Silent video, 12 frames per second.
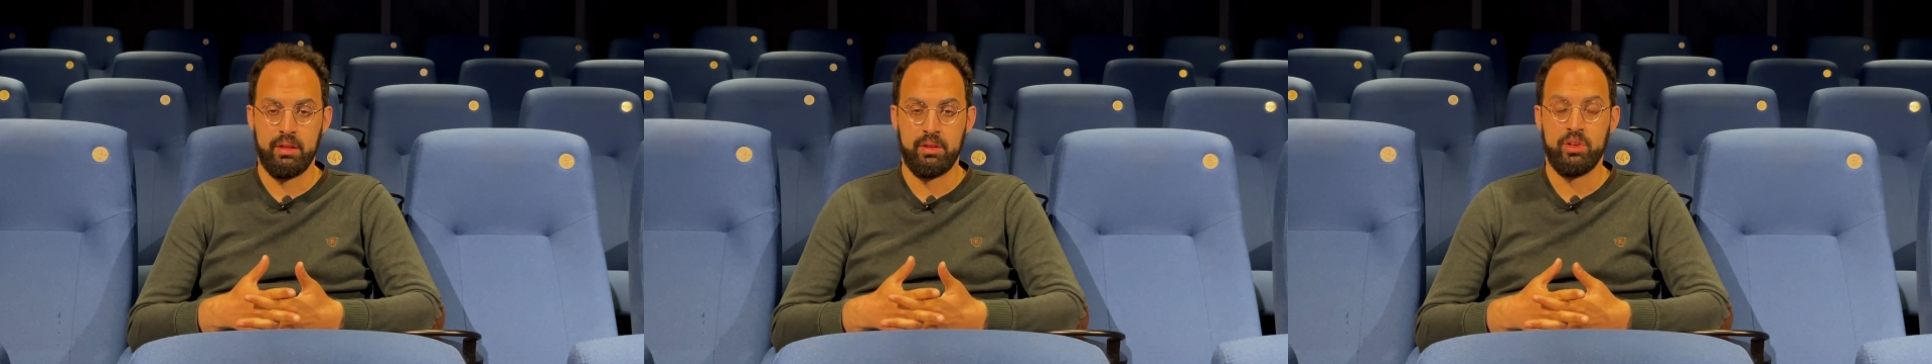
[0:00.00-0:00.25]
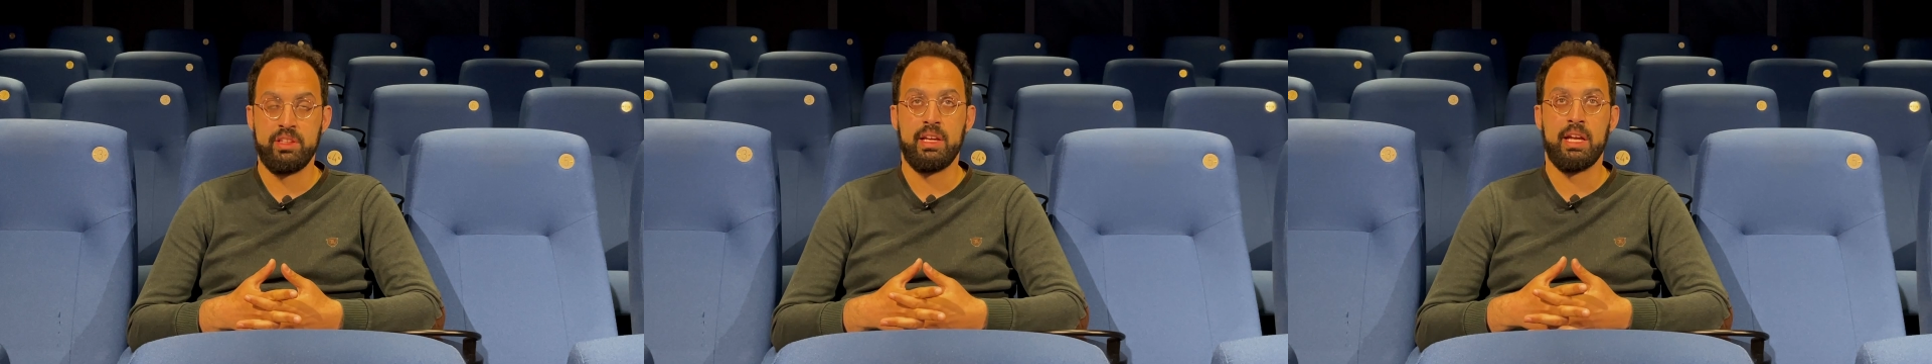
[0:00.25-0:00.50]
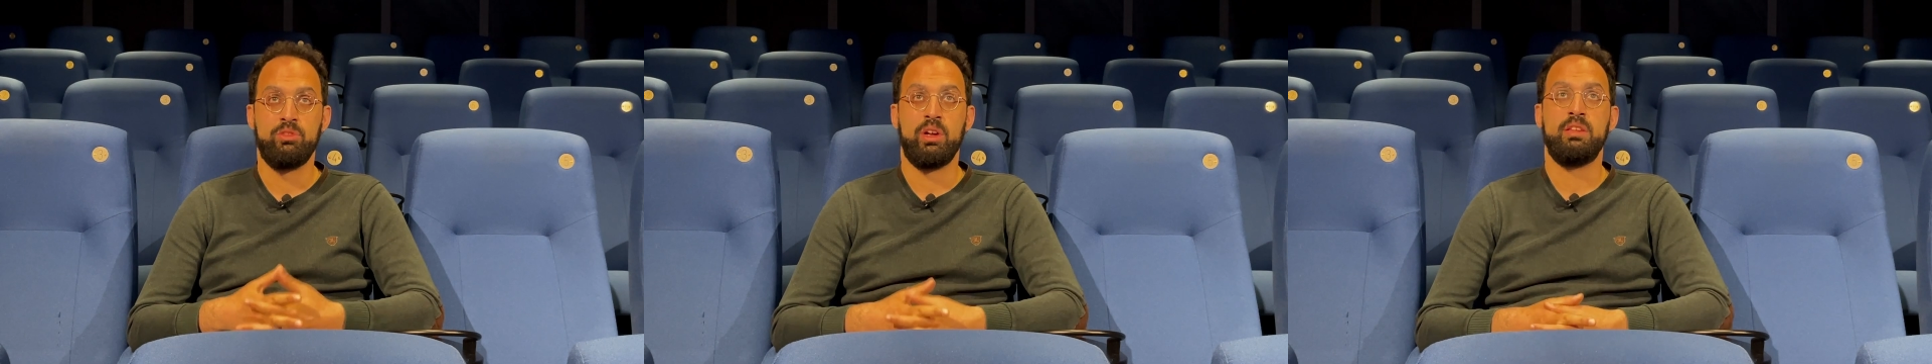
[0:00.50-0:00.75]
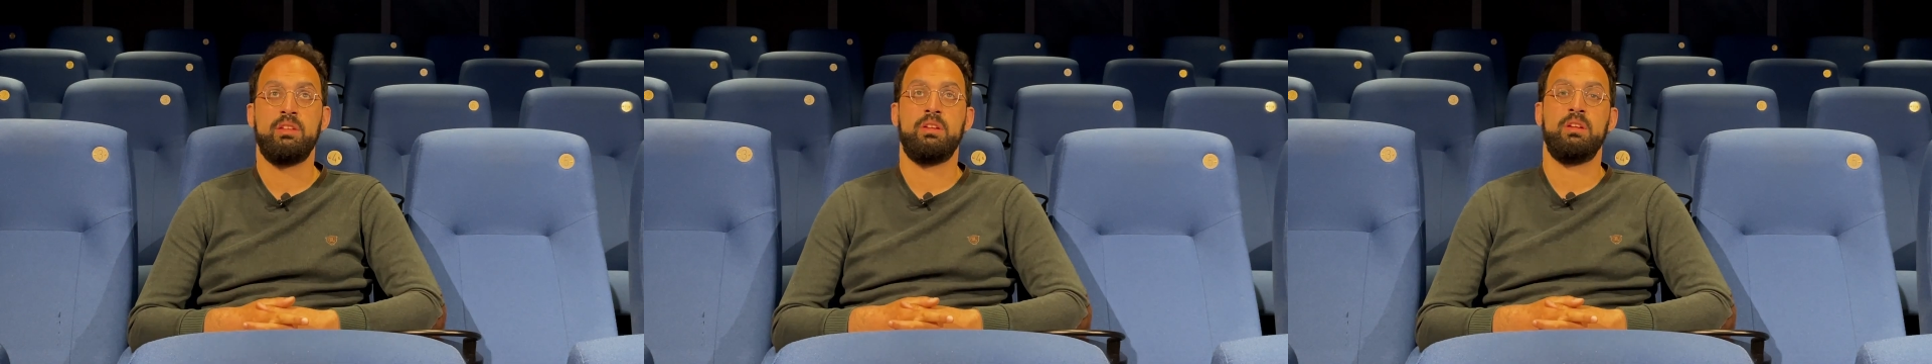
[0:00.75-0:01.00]
critic and
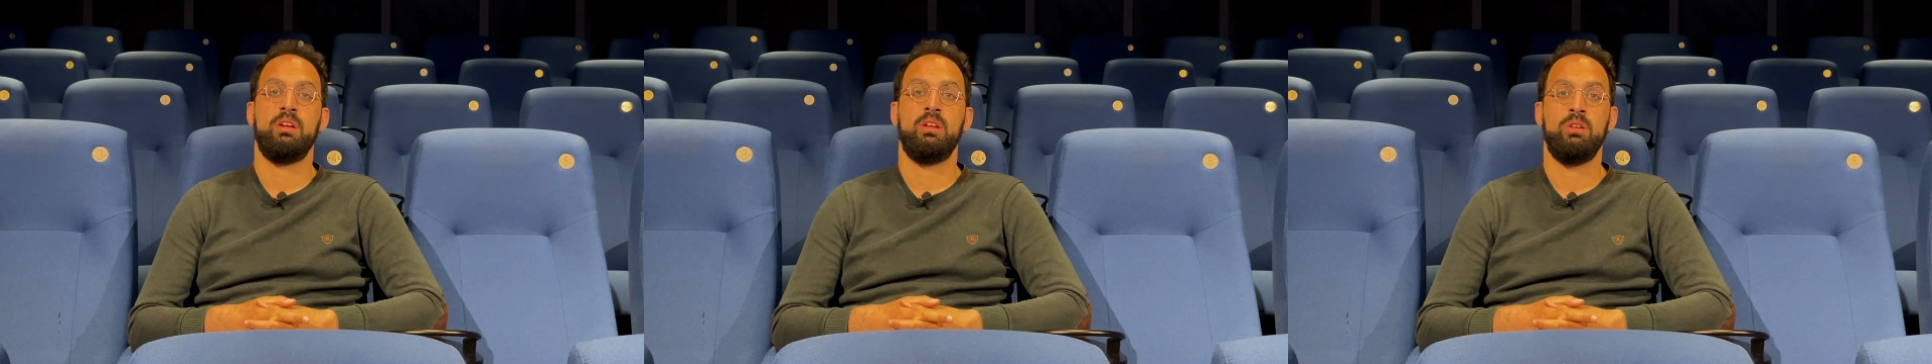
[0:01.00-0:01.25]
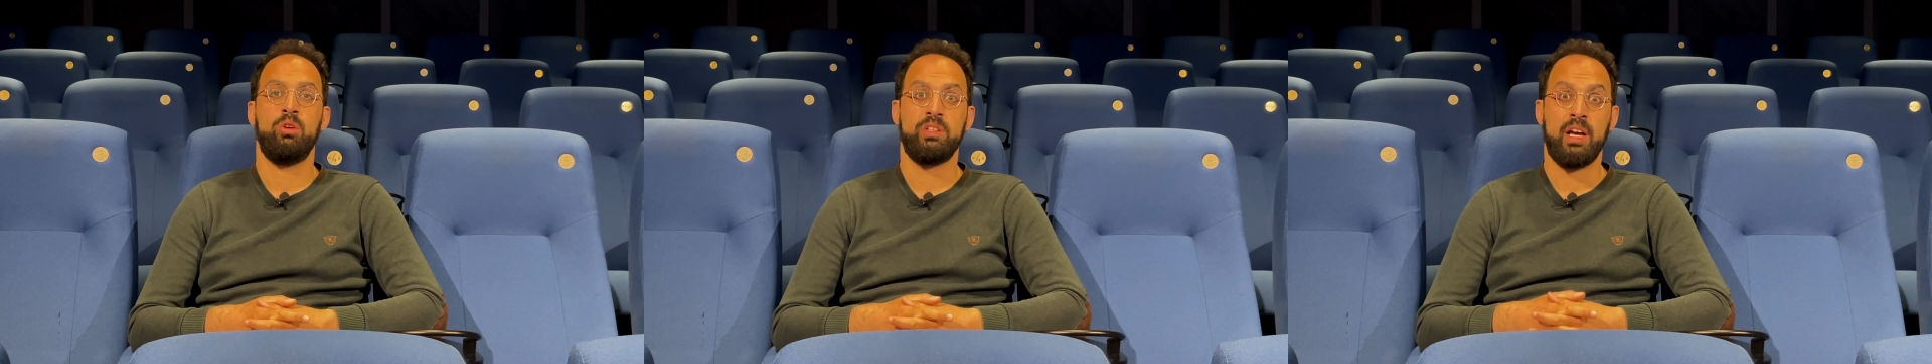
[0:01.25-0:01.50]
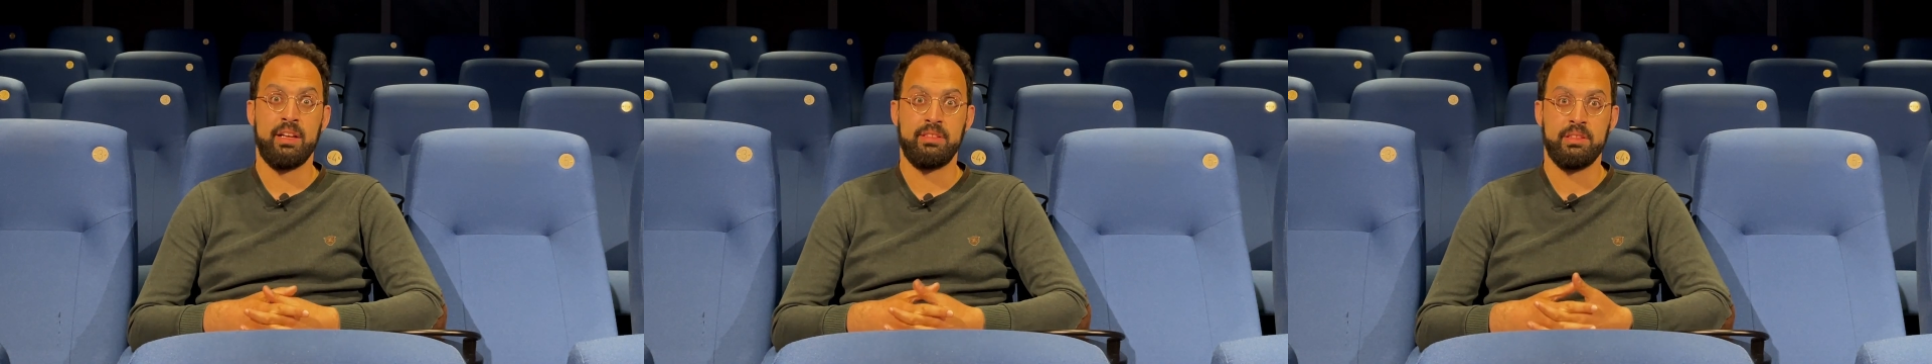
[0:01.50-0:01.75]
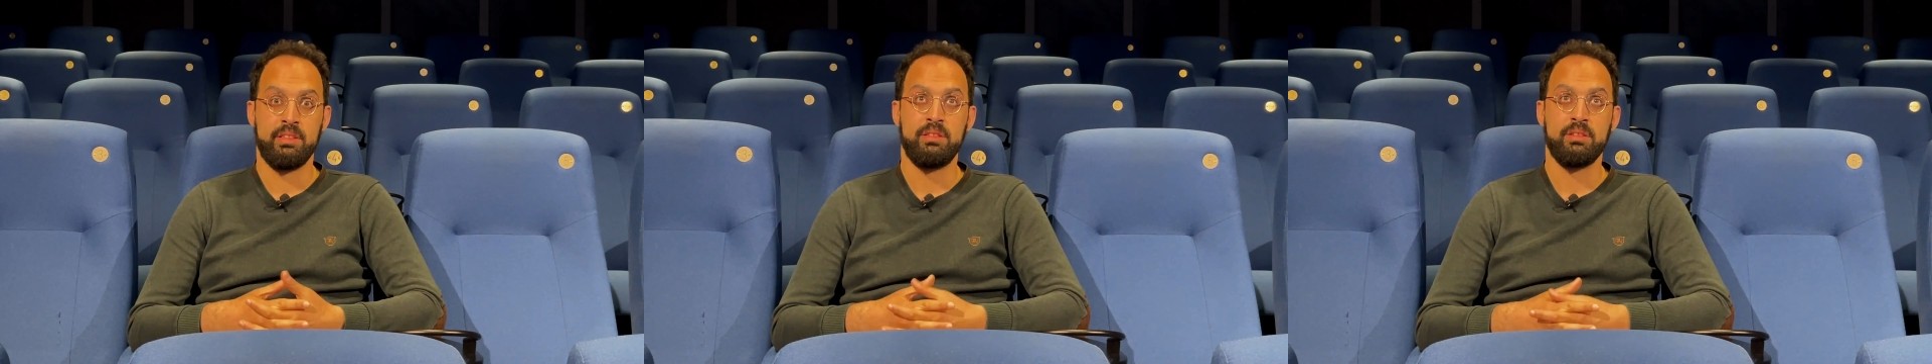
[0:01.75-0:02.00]
writer Lotte
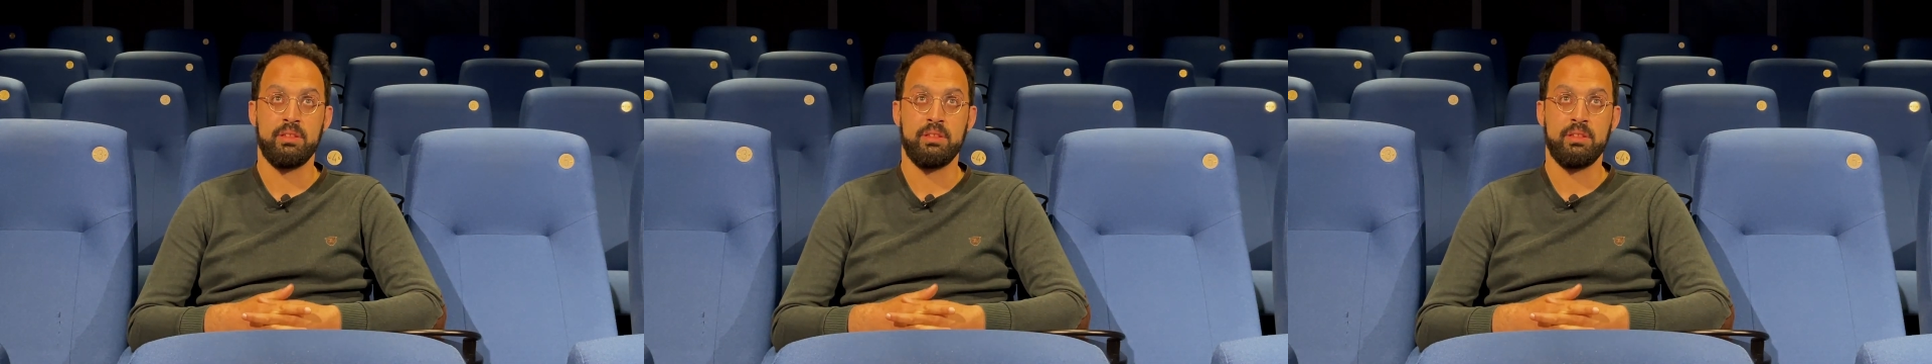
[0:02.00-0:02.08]
Eisner,